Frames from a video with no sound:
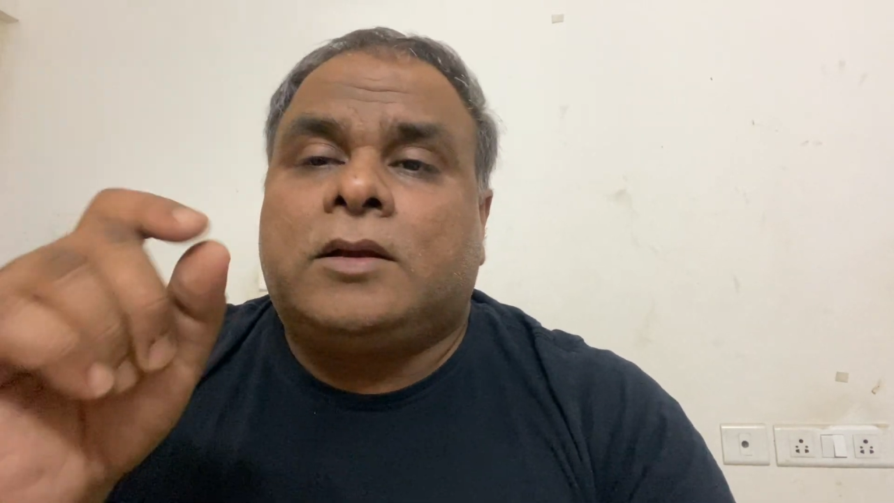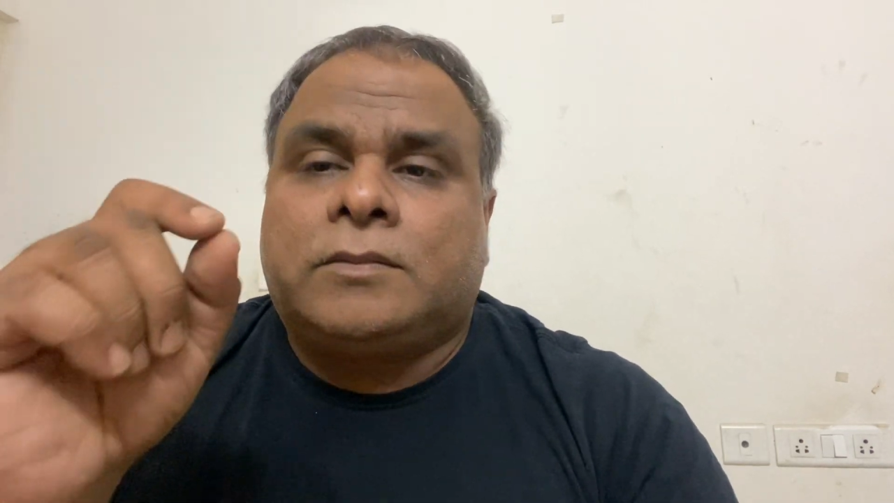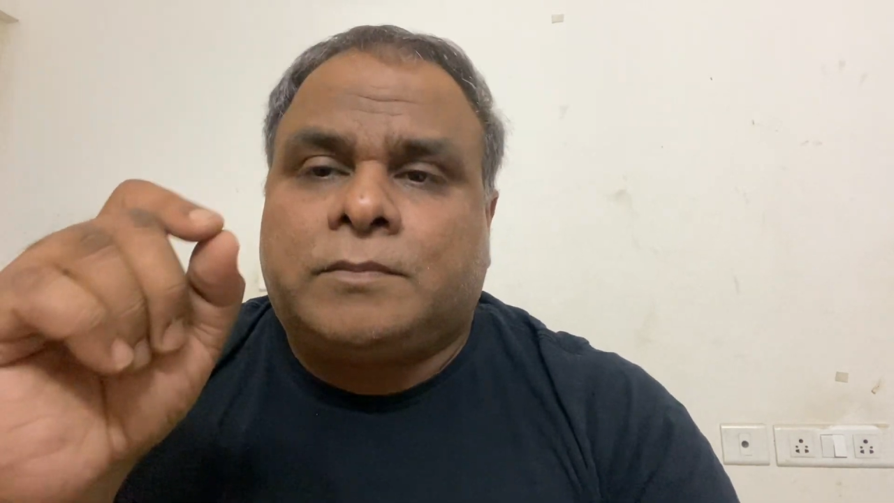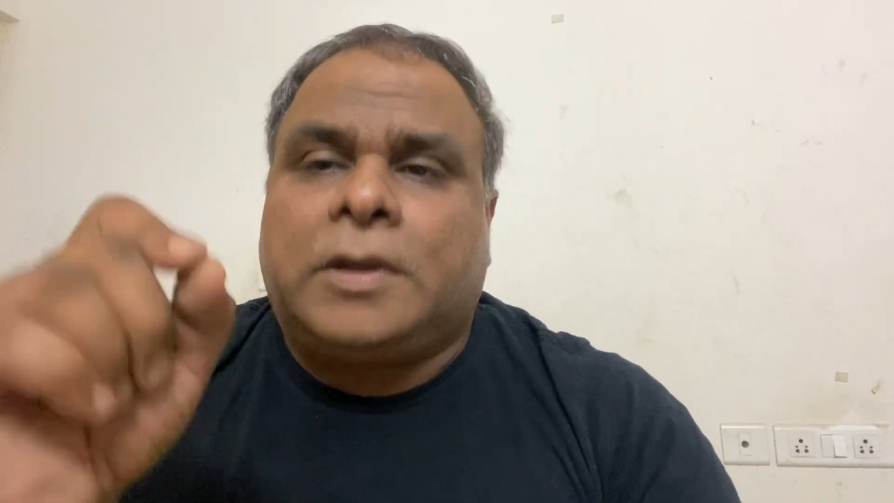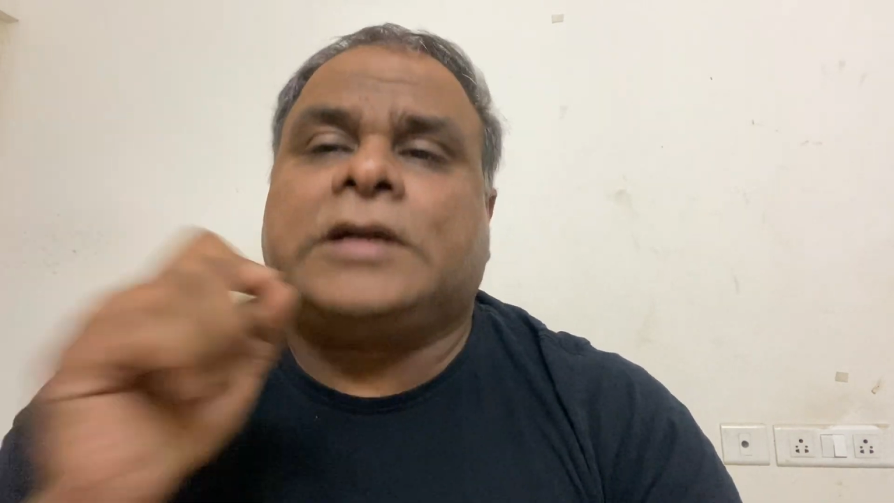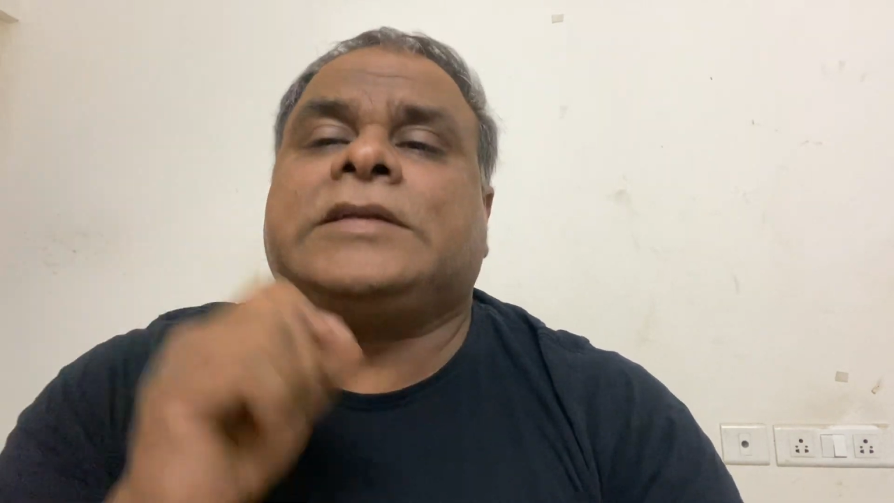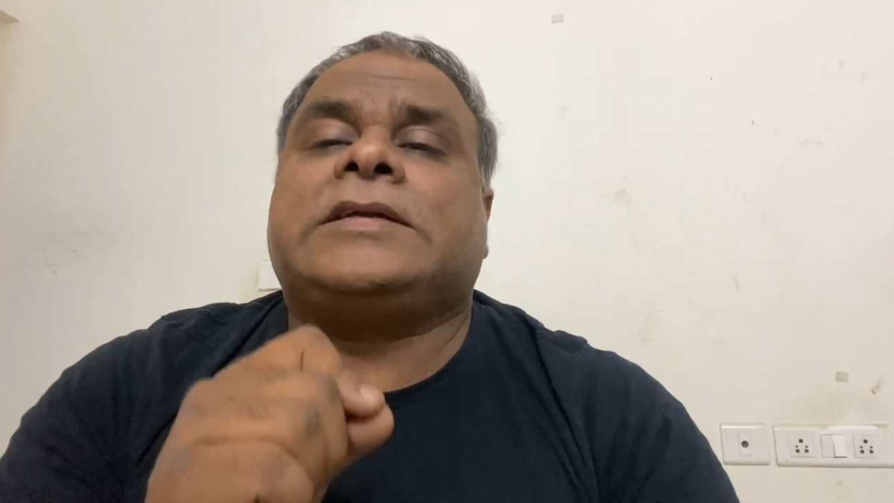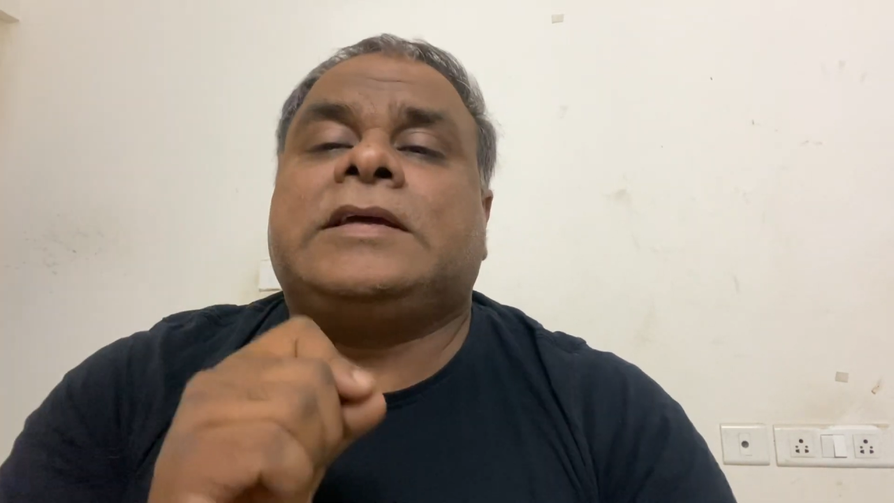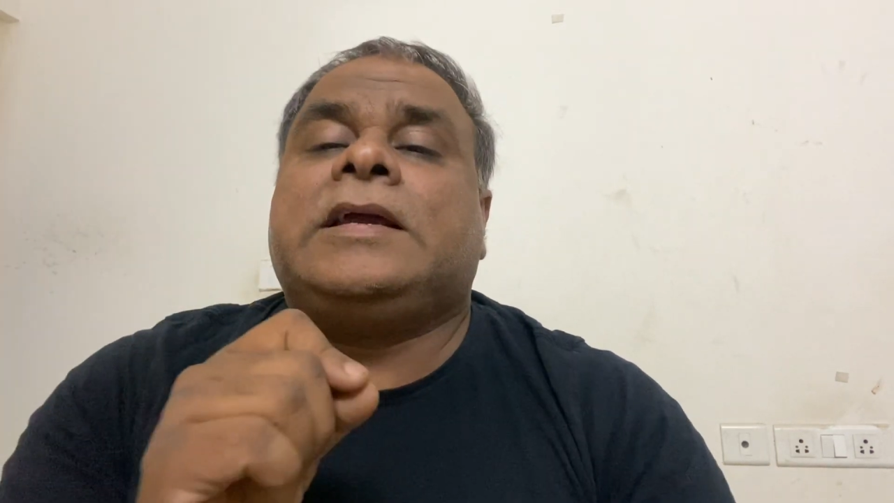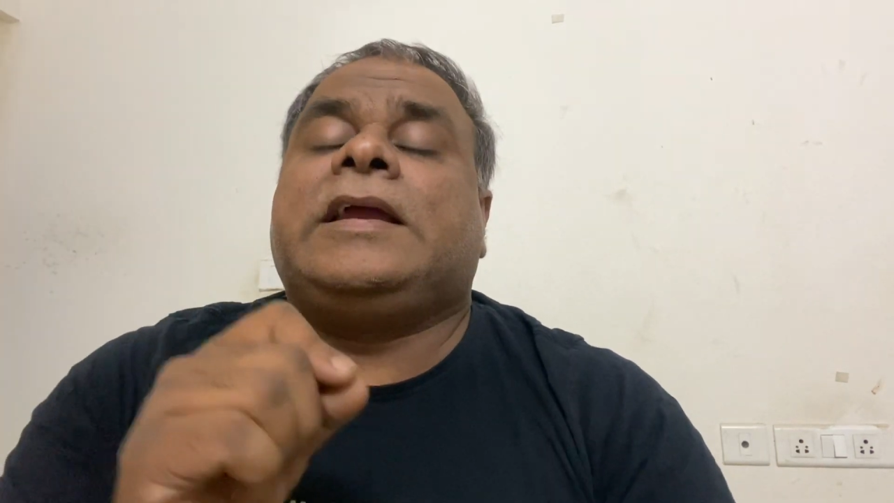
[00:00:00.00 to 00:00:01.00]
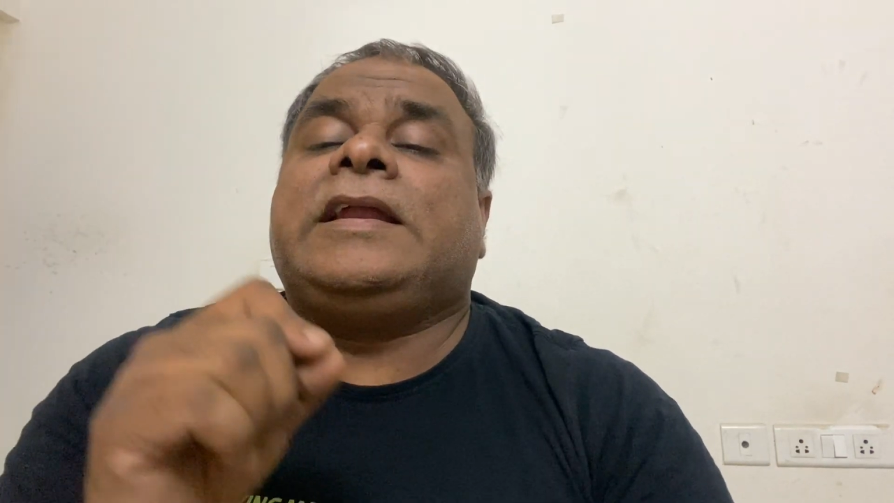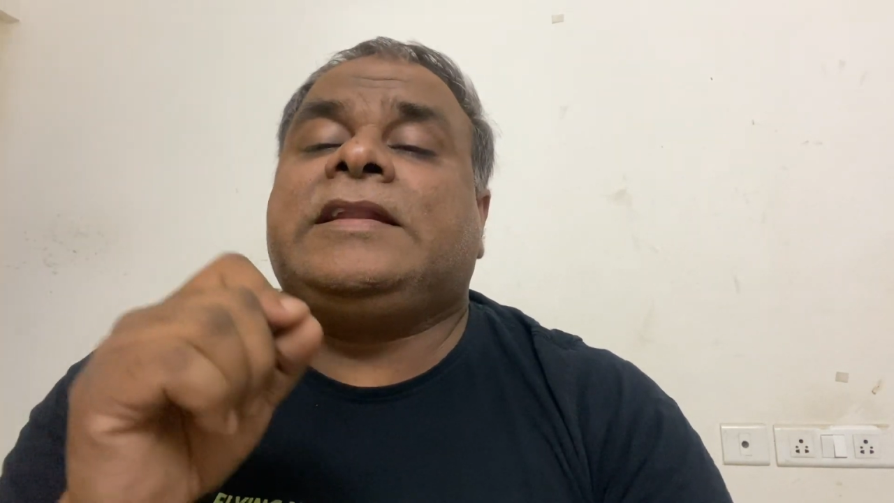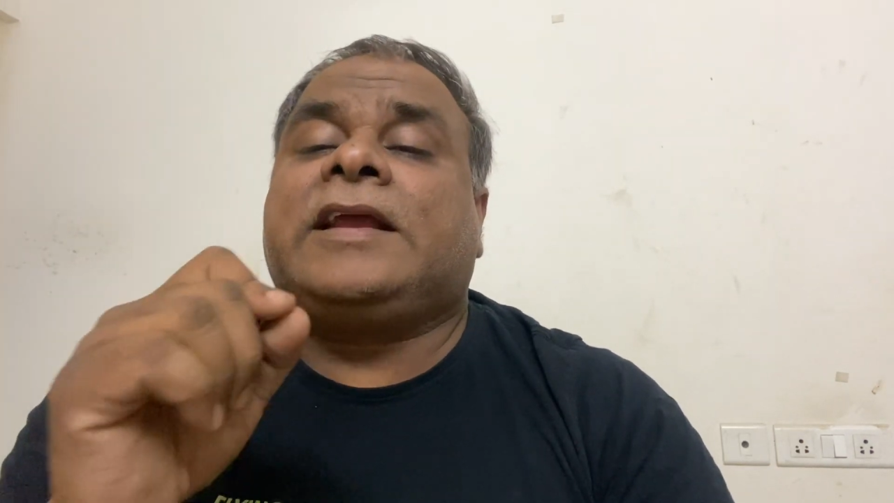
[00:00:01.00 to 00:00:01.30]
But in the